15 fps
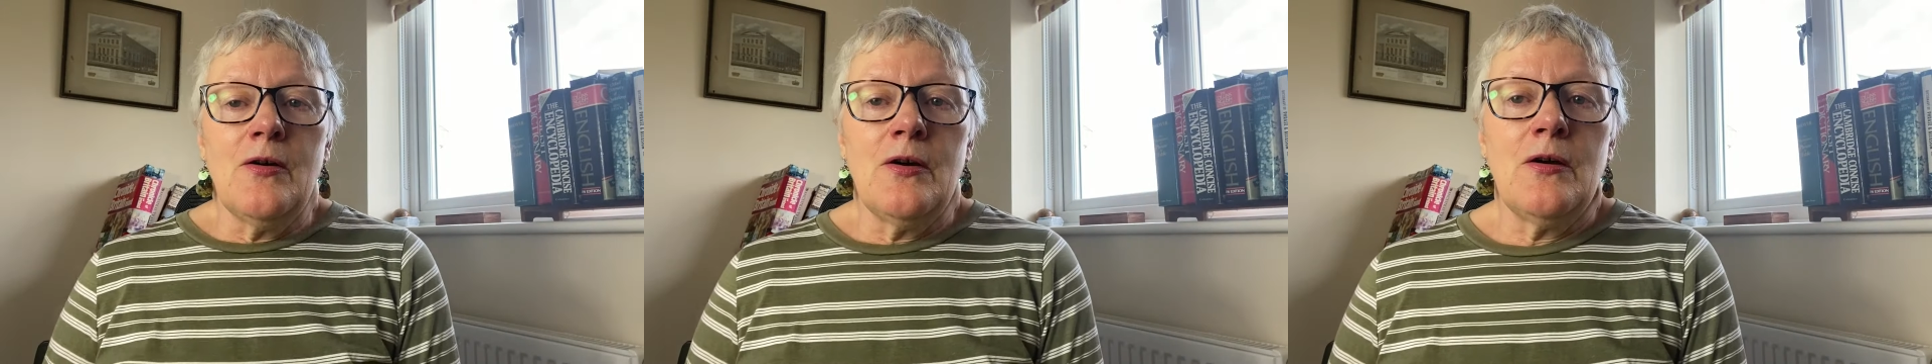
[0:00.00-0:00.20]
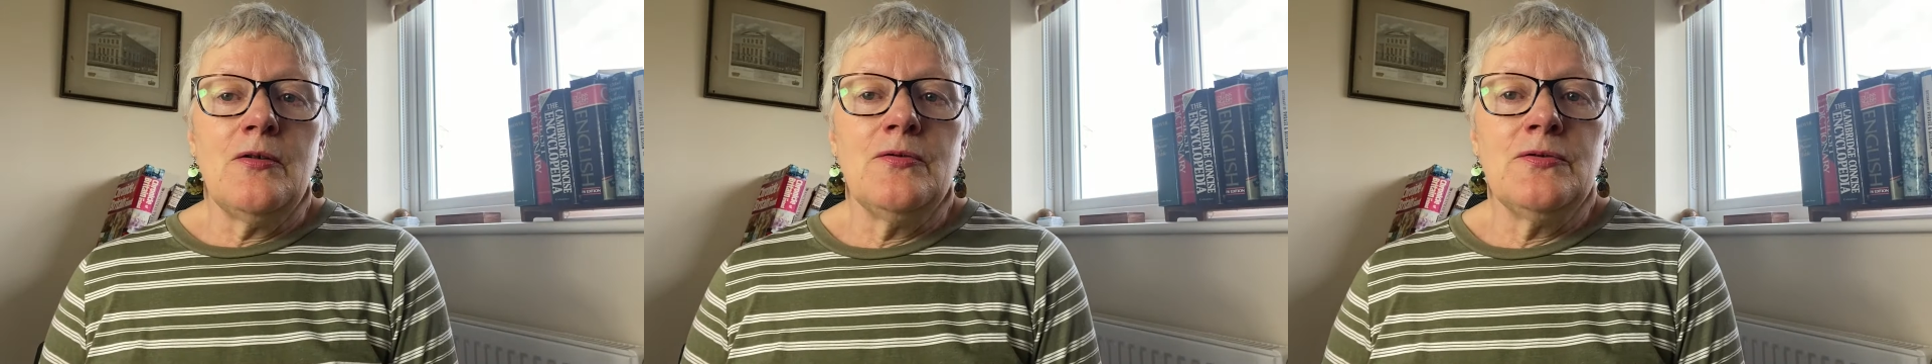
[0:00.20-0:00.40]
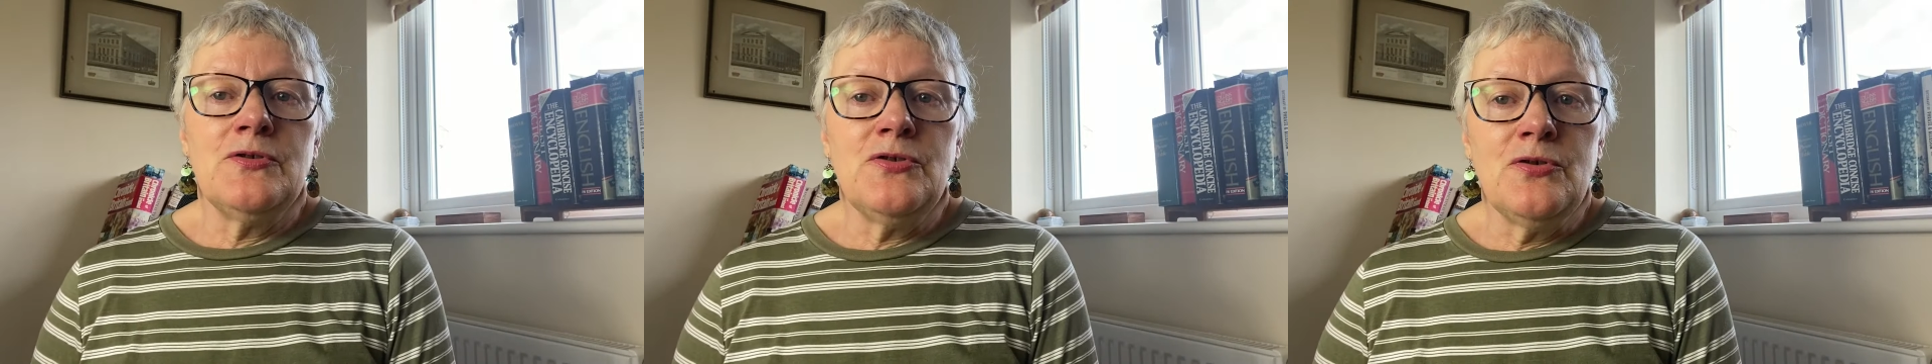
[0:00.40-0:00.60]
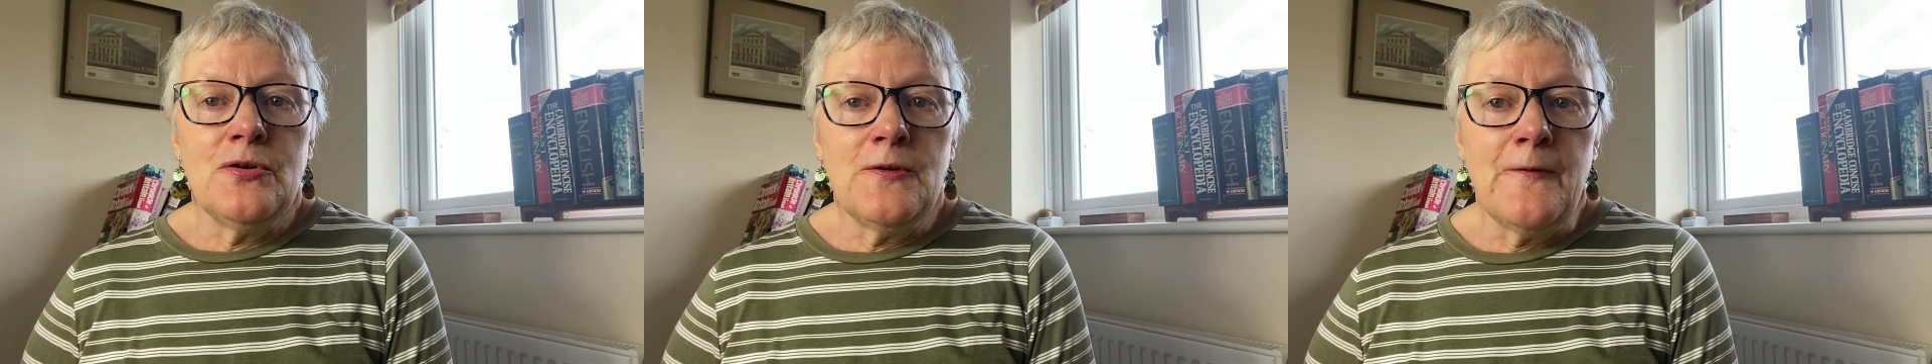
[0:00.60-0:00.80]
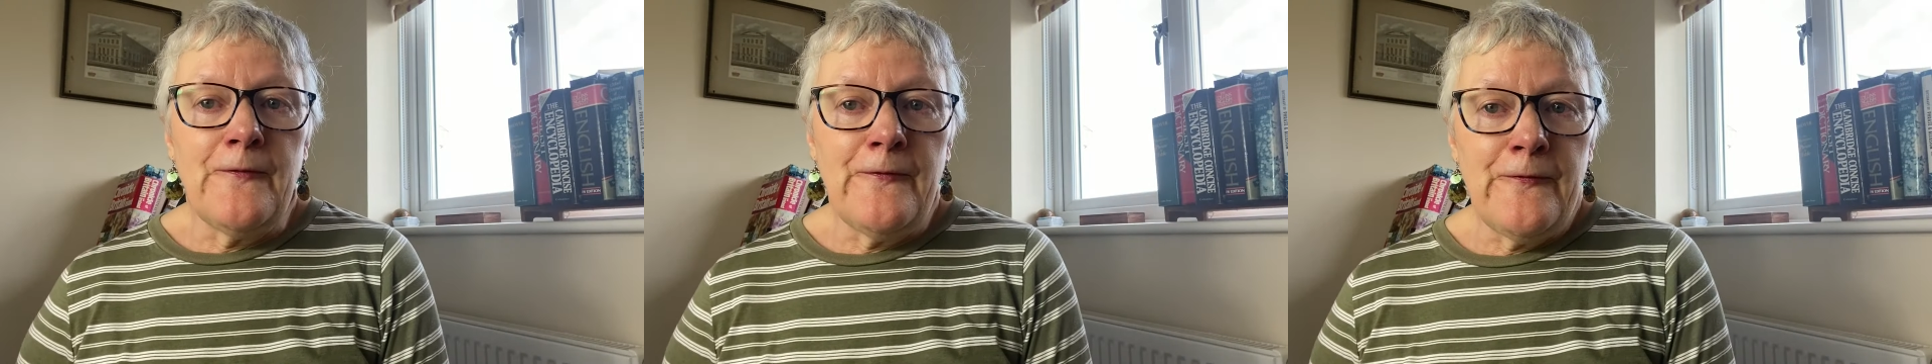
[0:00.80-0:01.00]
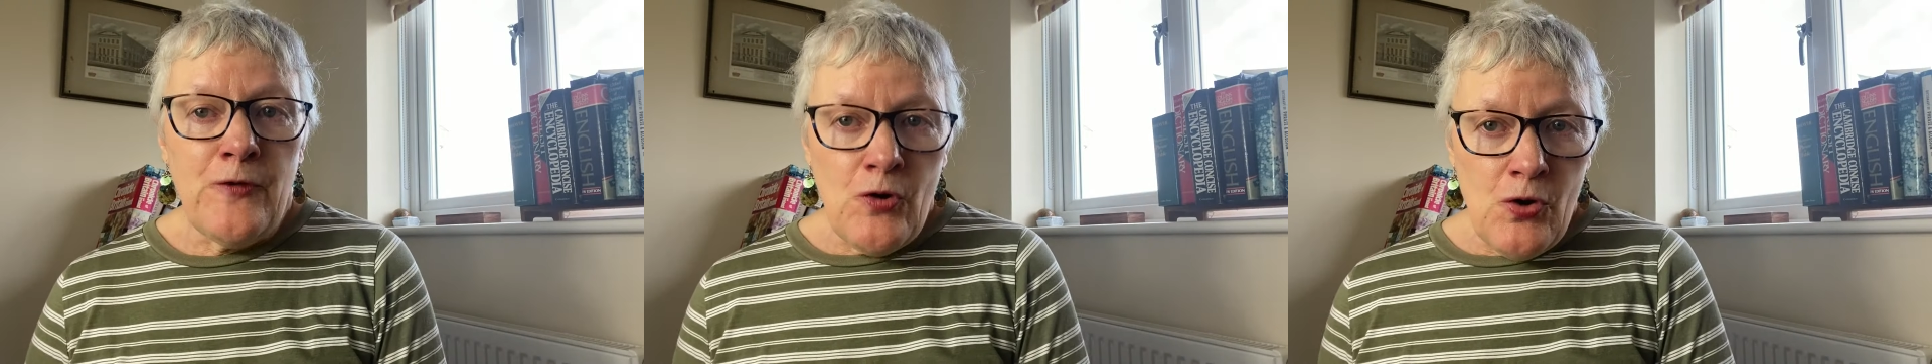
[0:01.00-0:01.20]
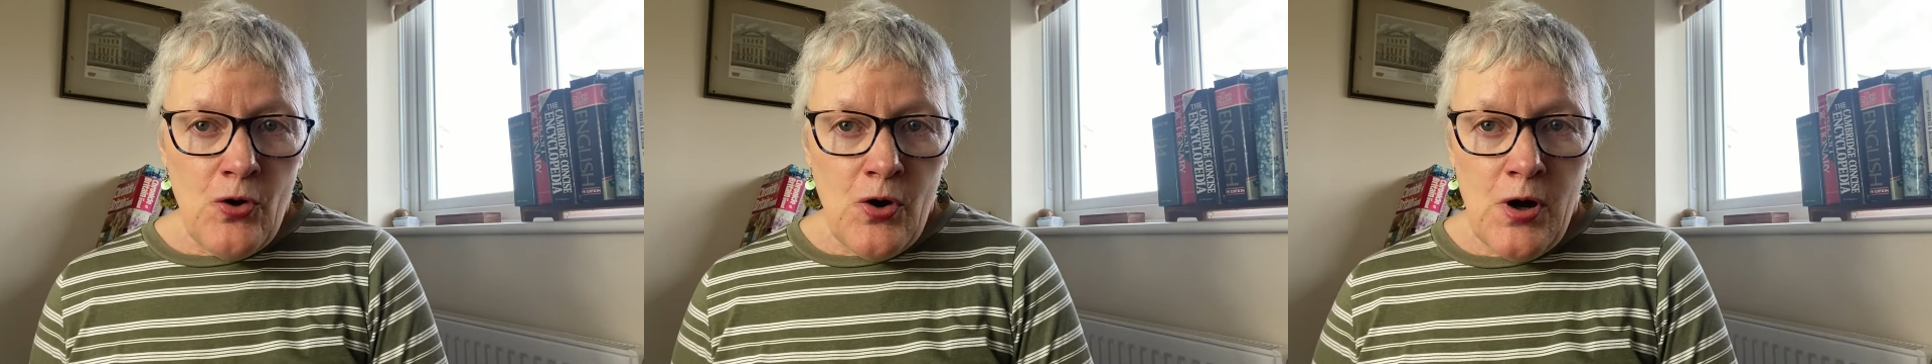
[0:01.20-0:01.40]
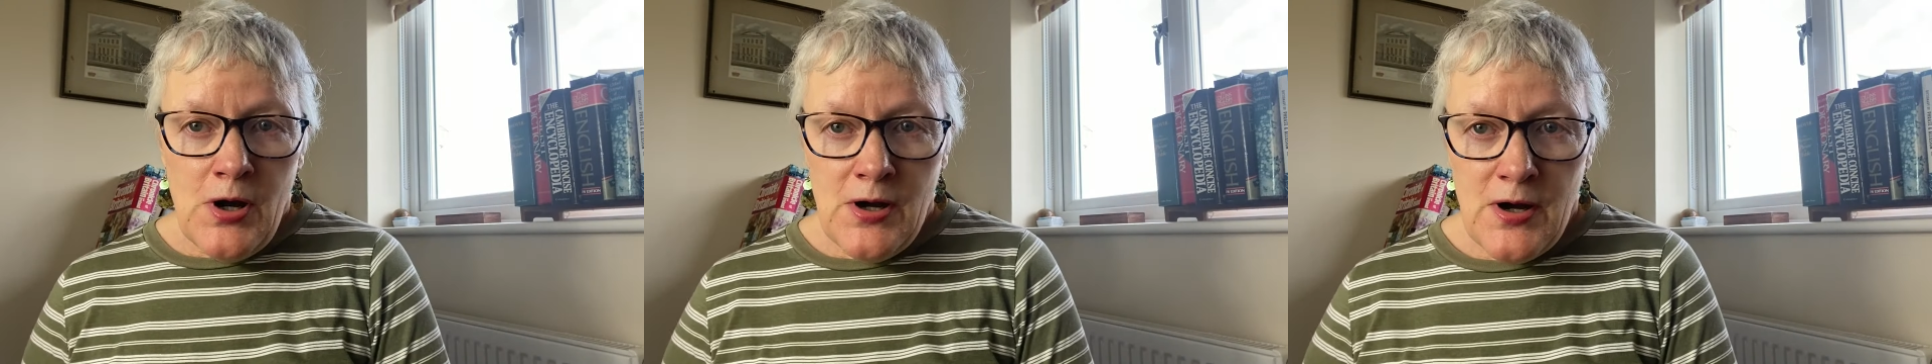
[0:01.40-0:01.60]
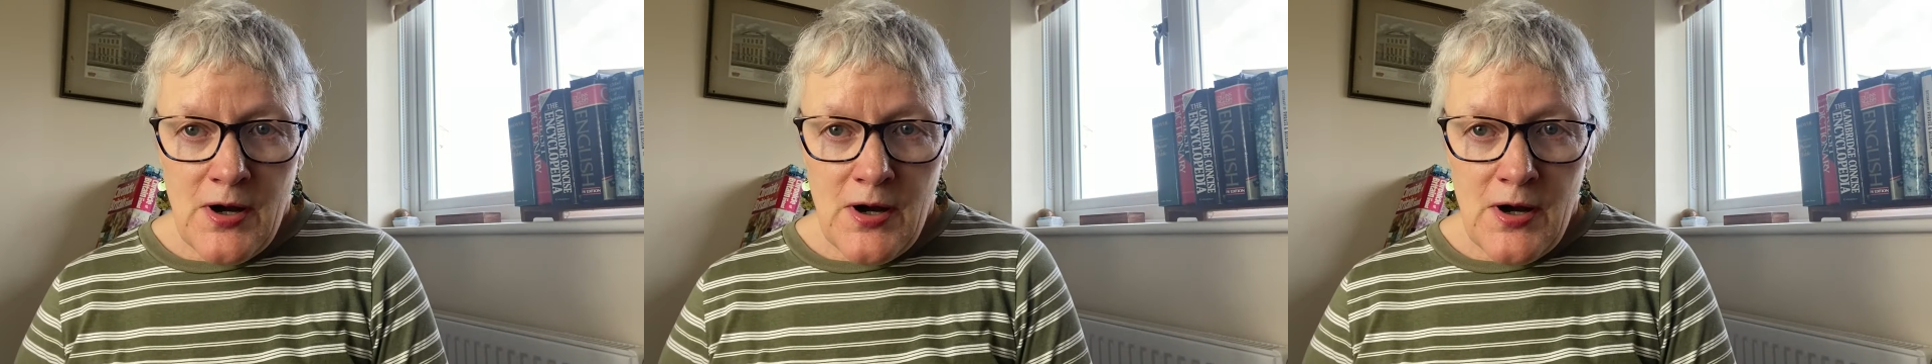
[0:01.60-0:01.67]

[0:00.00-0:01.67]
on your four